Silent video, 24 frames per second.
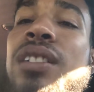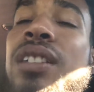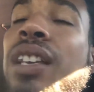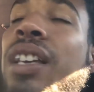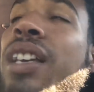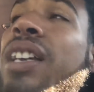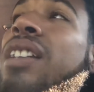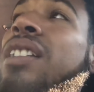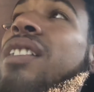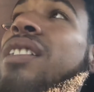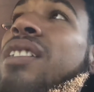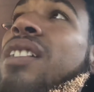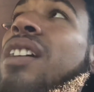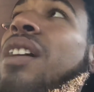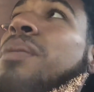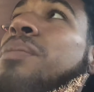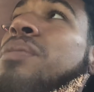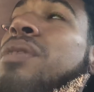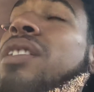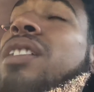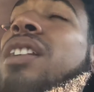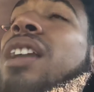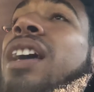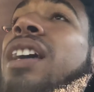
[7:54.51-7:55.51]
the hidden
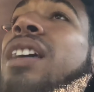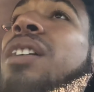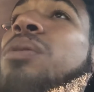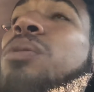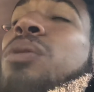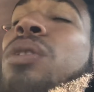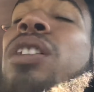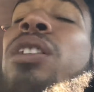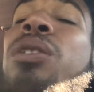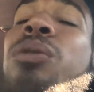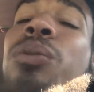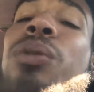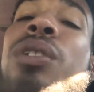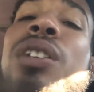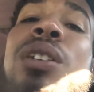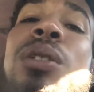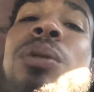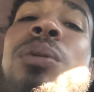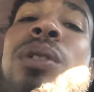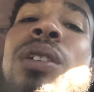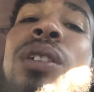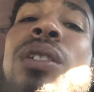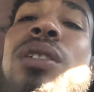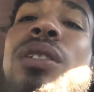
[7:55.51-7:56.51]
comes to light. Well, it really
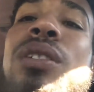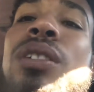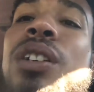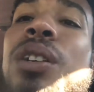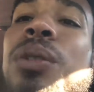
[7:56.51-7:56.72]
will.